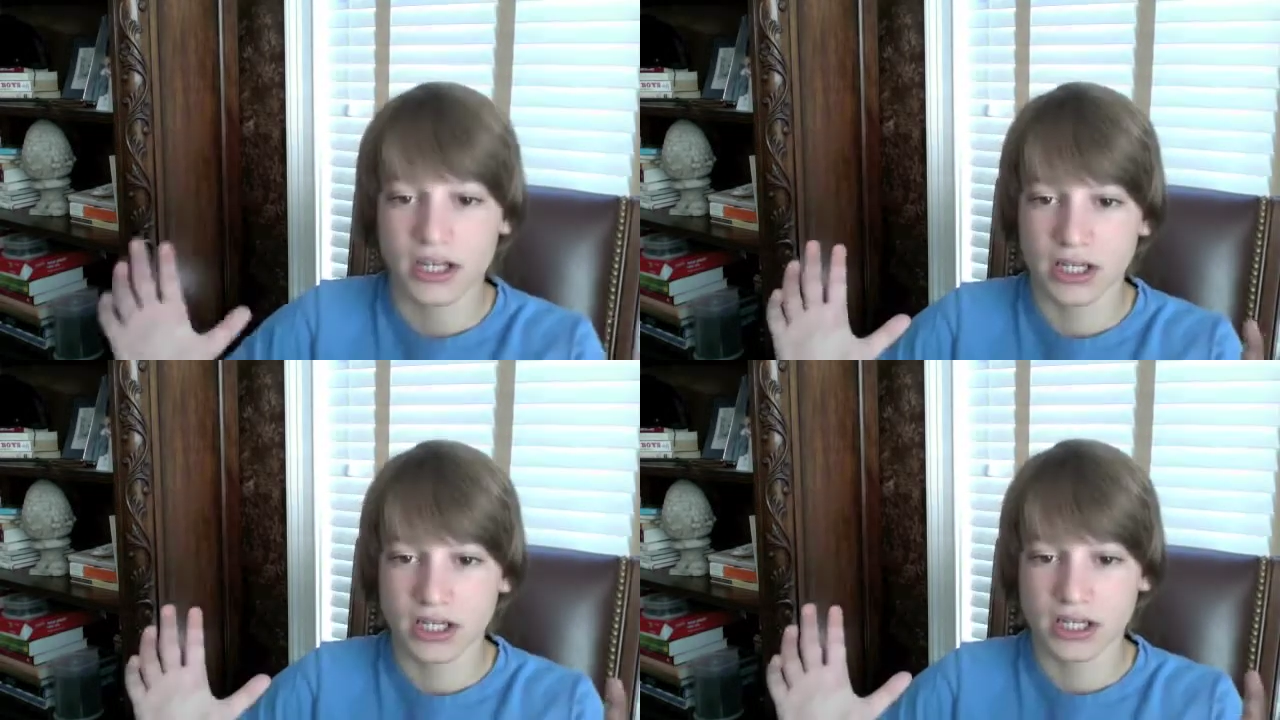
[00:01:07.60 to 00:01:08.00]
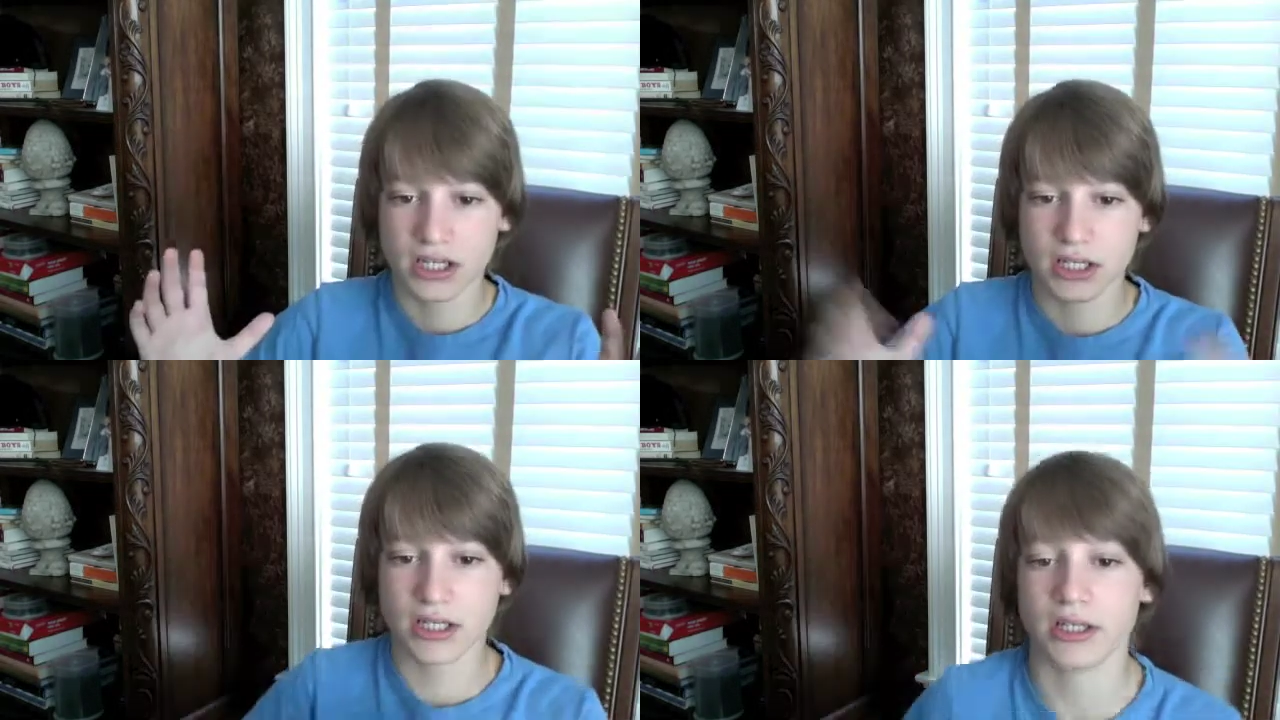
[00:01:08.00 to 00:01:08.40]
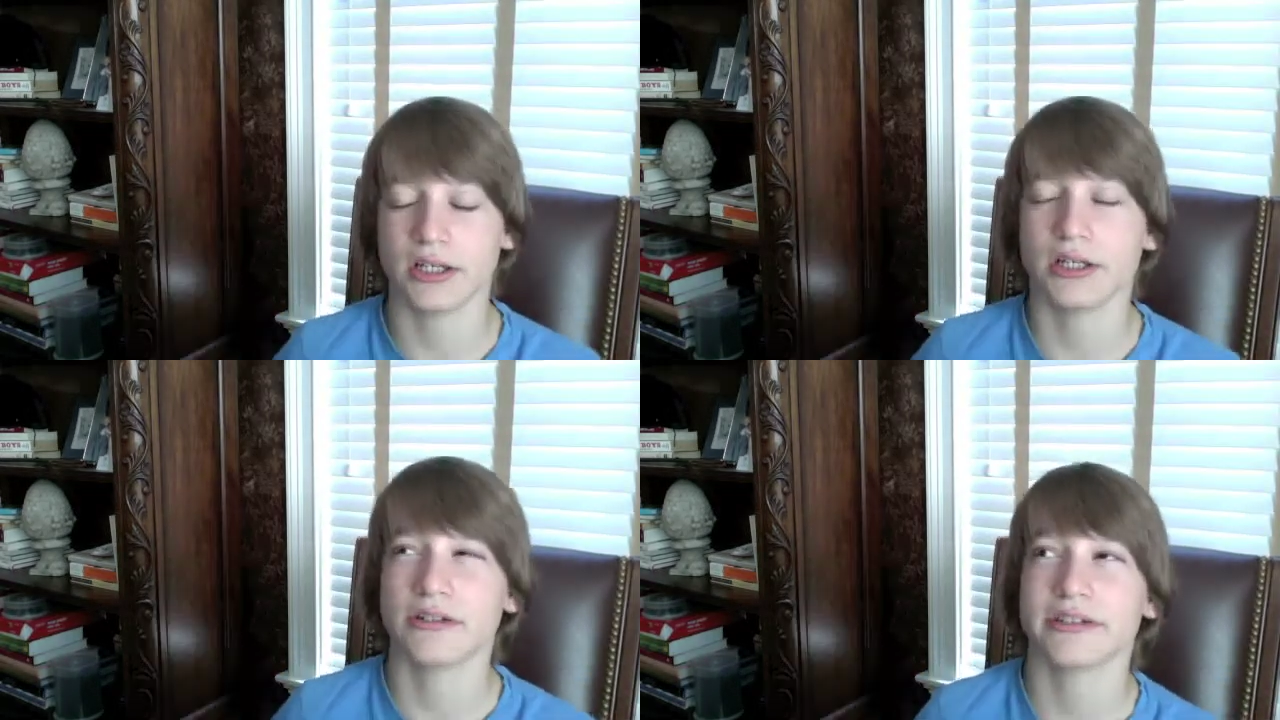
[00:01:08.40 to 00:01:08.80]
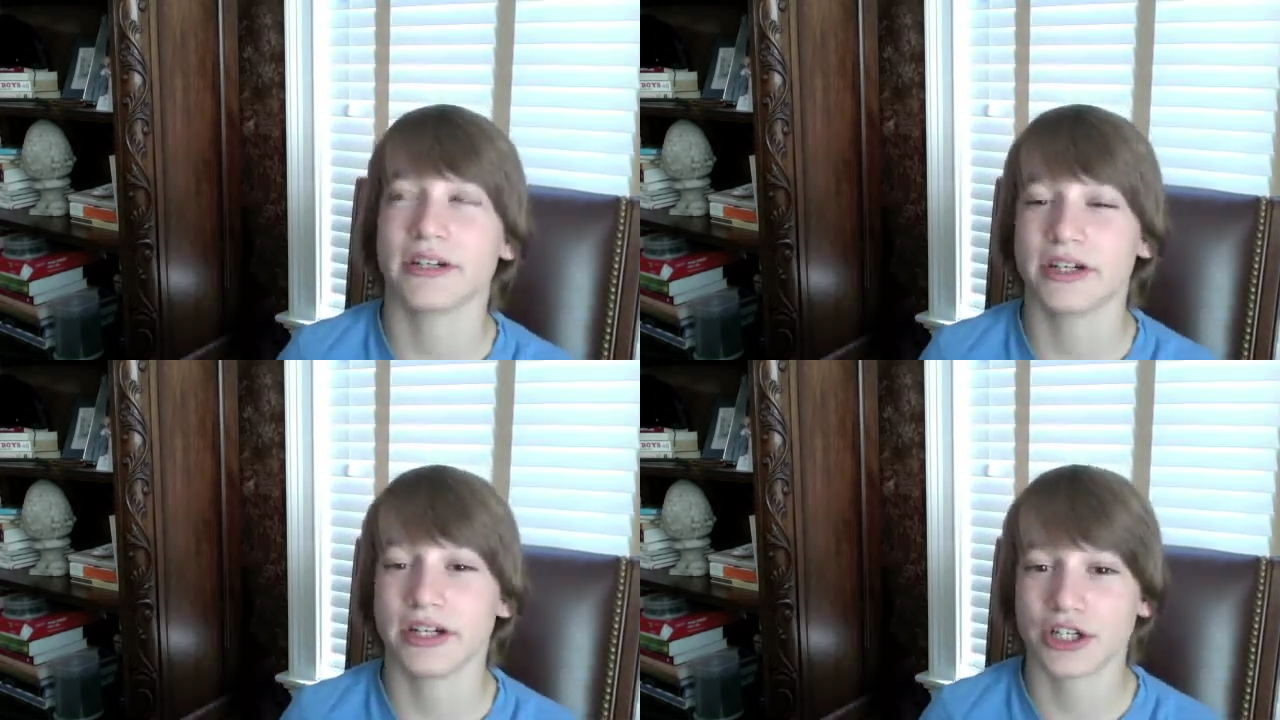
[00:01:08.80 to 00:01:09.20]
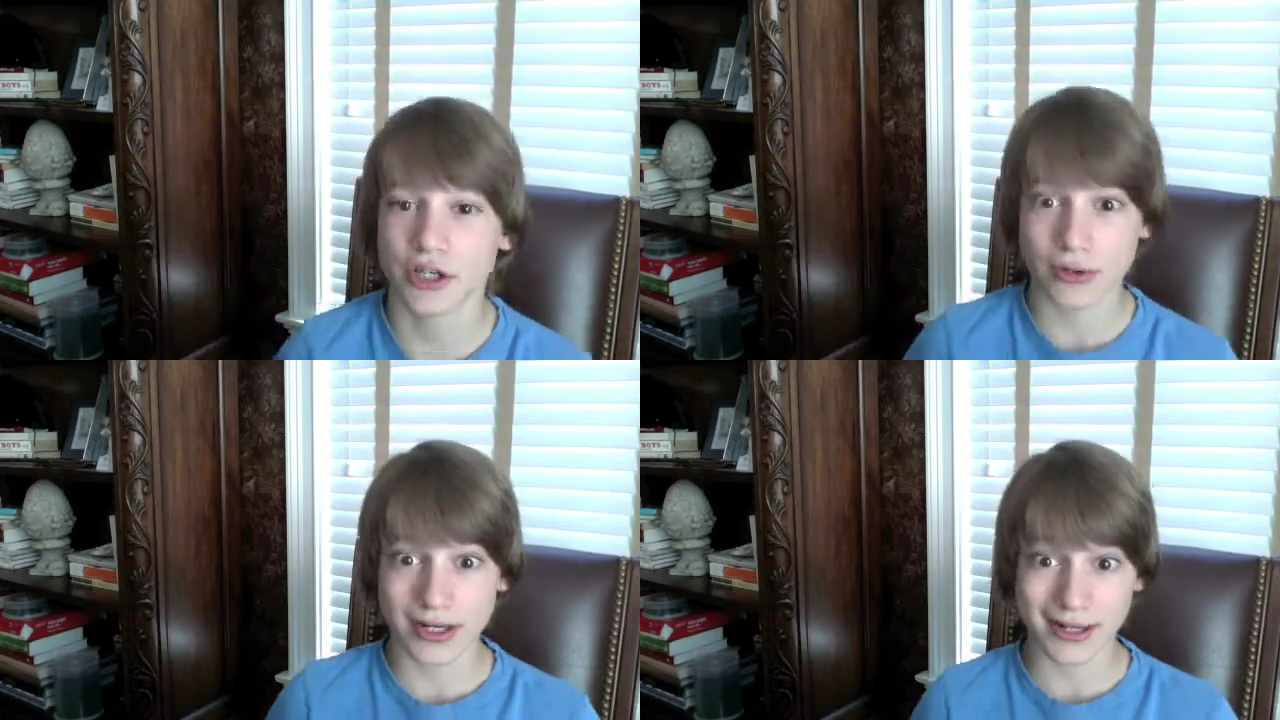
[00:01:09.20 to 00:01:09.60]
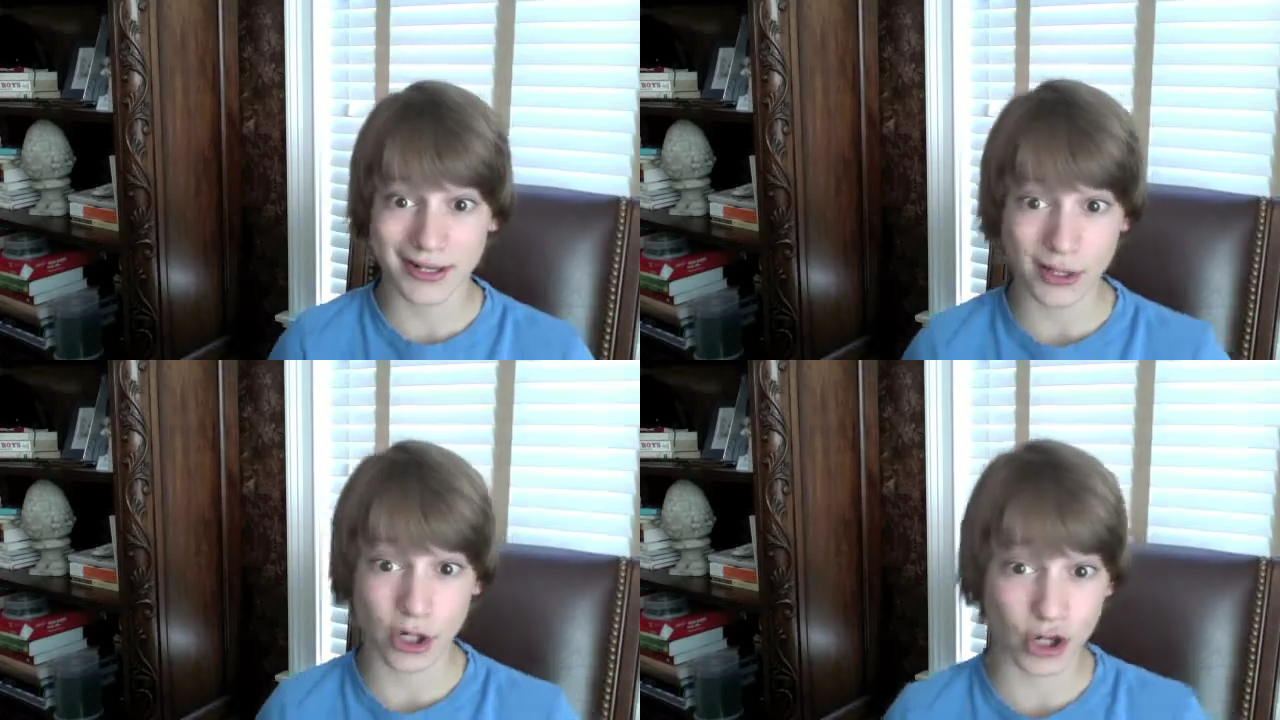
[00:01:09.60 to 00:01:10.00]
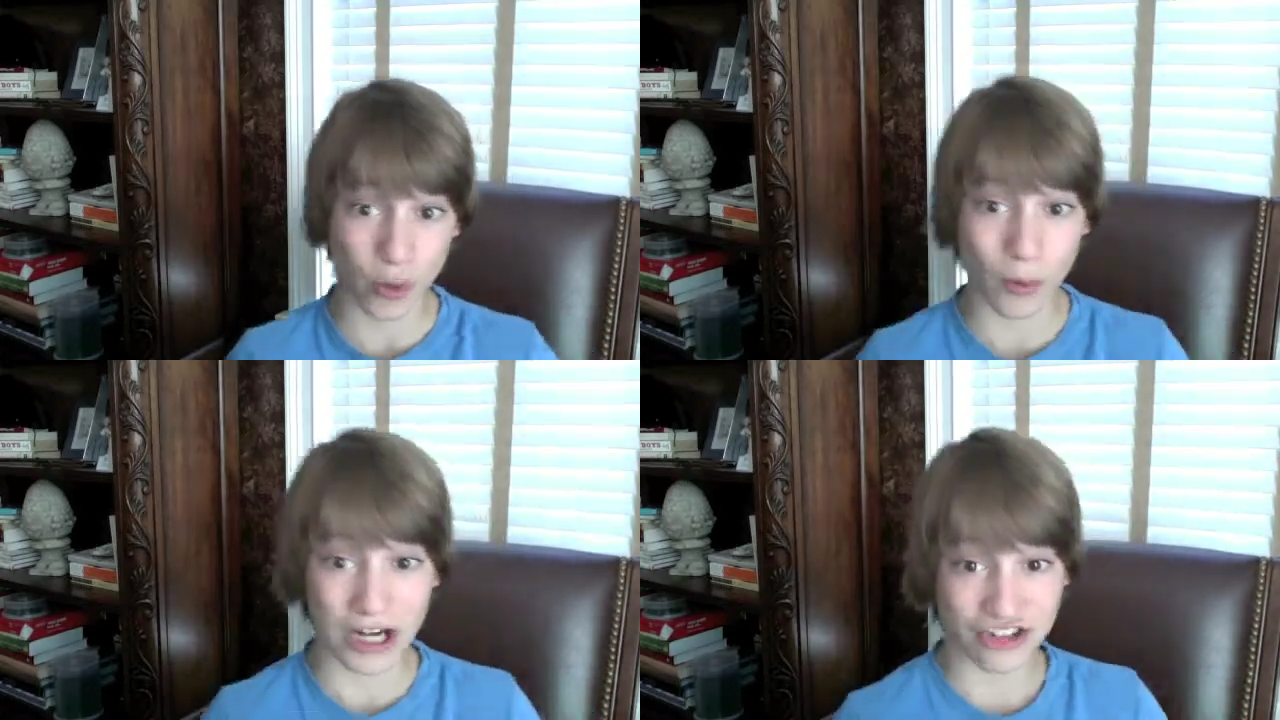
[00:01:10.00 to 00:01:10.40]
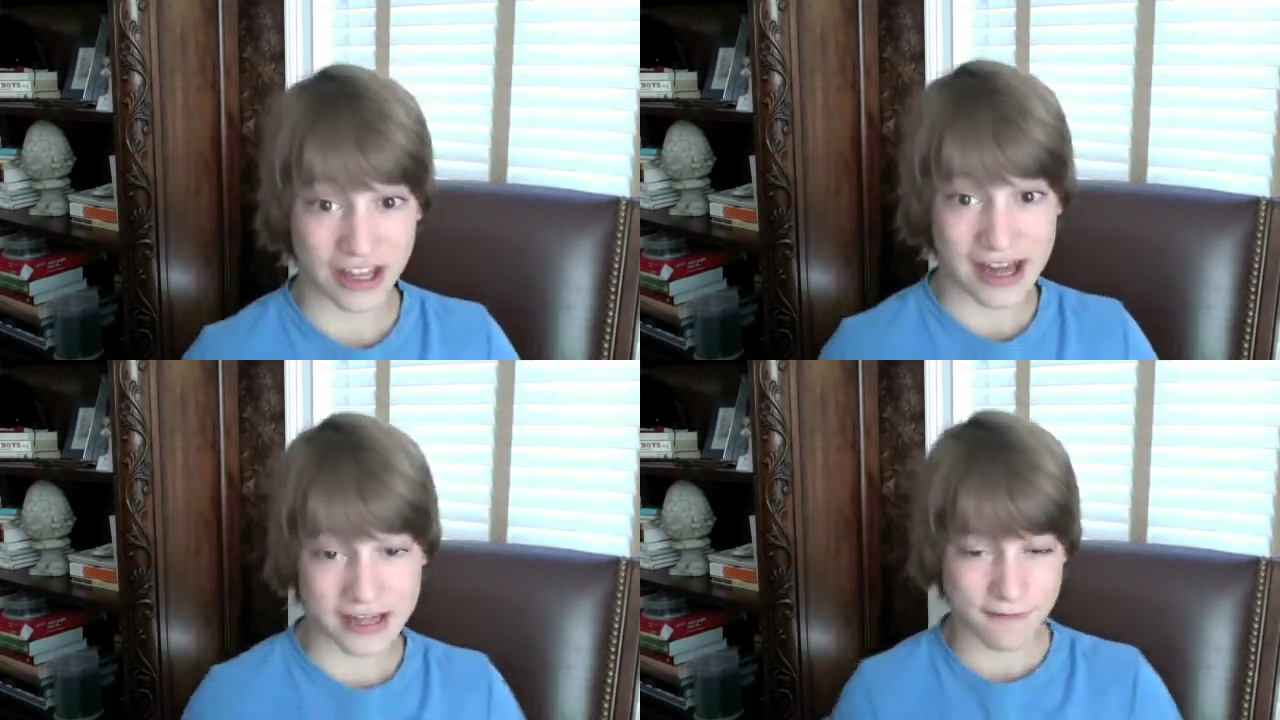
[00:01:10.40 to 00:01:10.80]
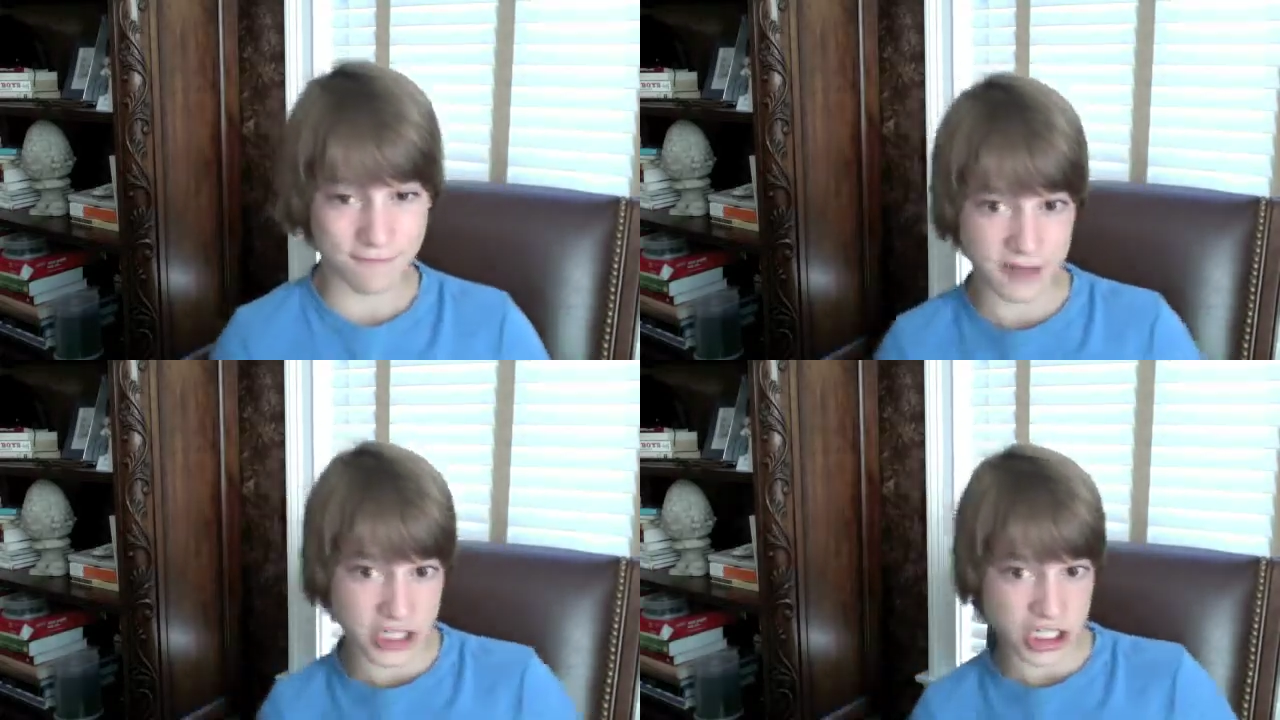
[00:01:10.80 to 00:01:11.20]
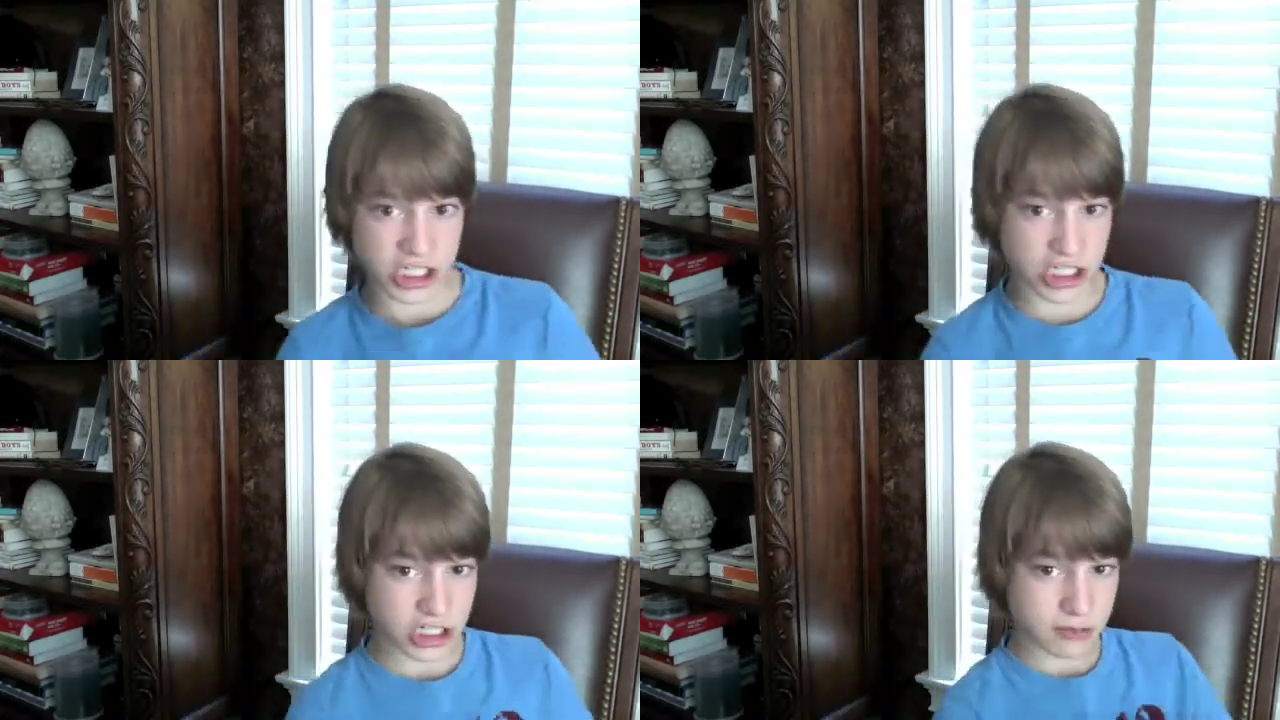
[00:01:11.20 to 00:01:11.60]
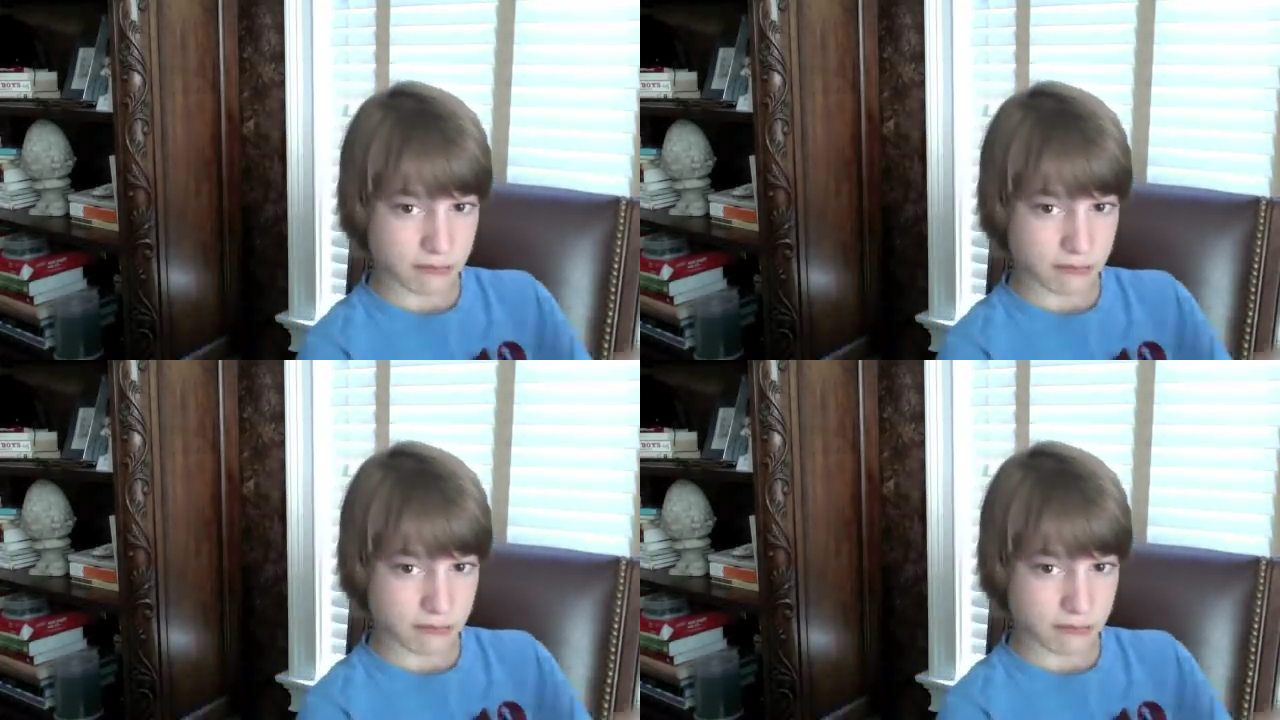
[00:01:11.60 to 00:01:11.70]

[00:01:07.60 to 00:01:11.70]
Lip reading: And you can go watch that video